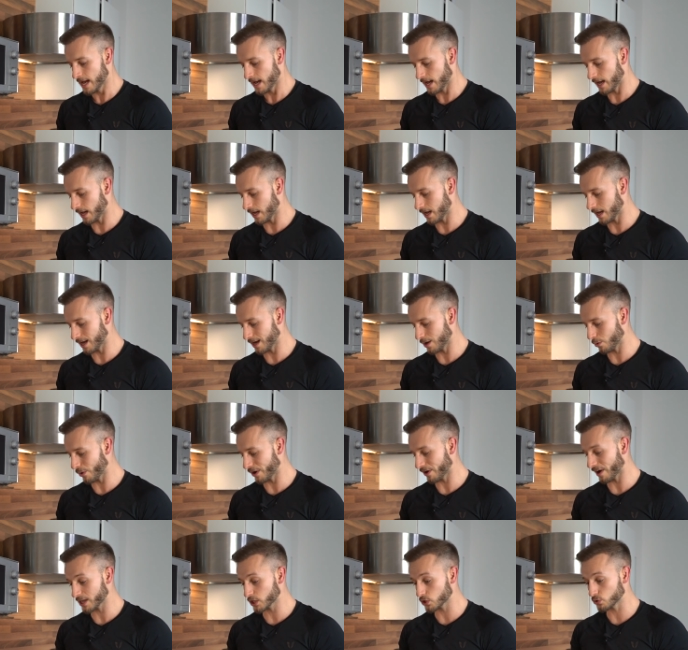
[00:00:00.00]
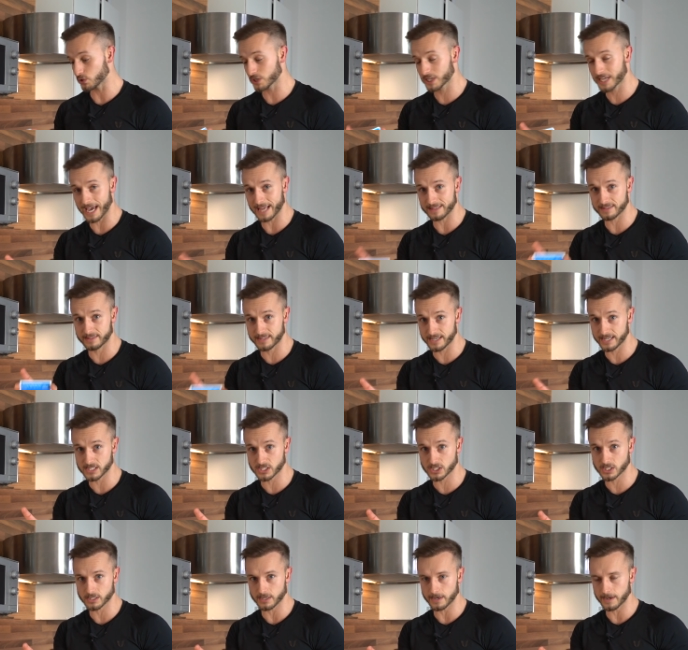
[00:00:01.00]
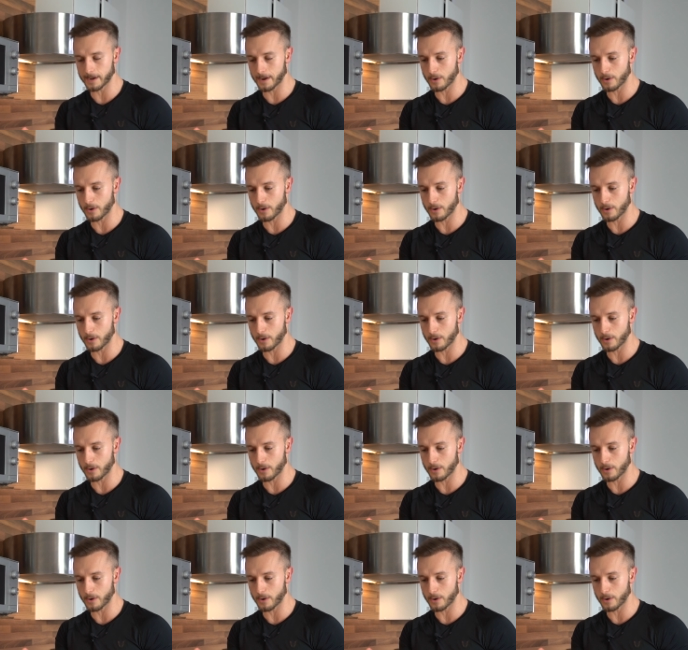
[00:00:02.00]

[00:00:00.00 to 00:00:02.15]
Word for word: where I could get this